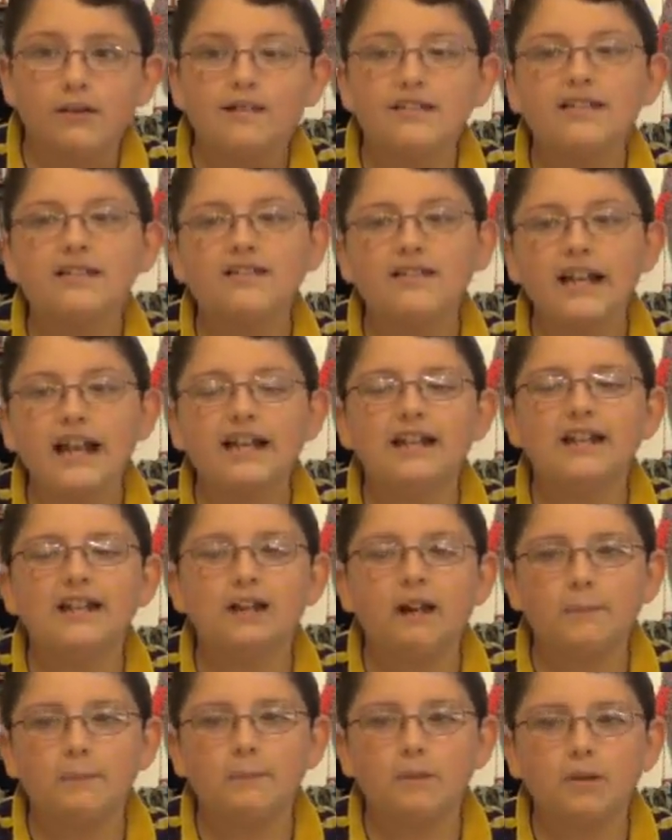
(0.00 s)
Since any
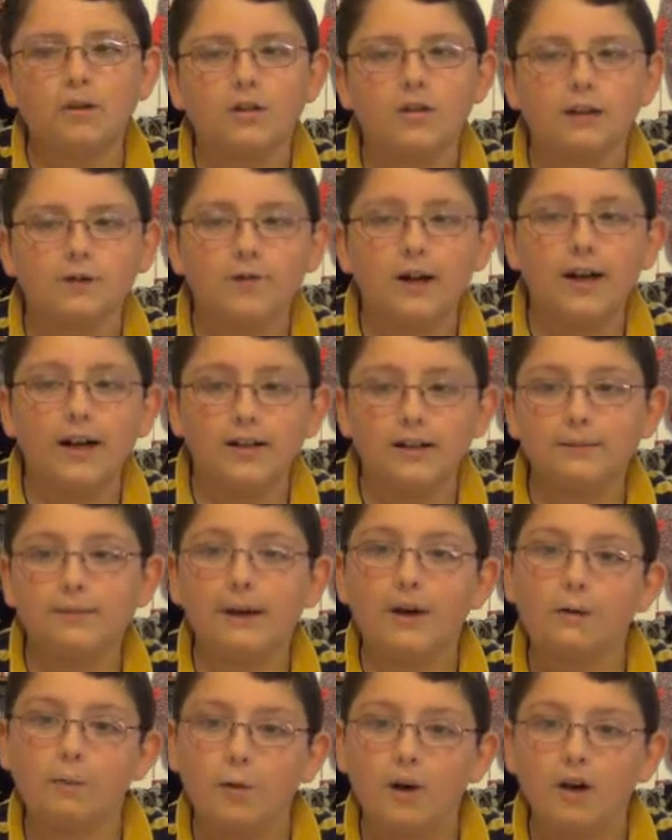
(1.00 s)
number divided
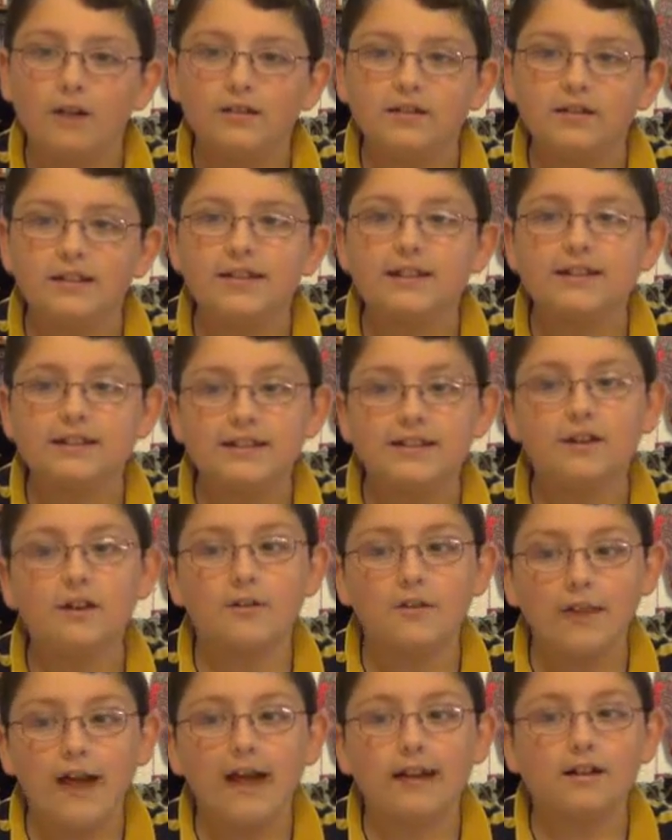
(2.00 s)
by 1 is
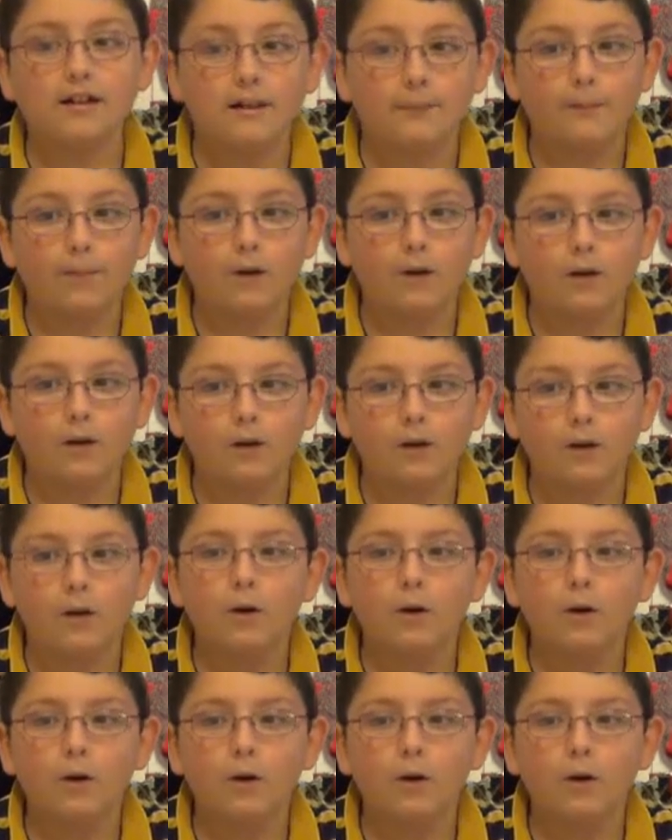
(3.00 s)
still that number,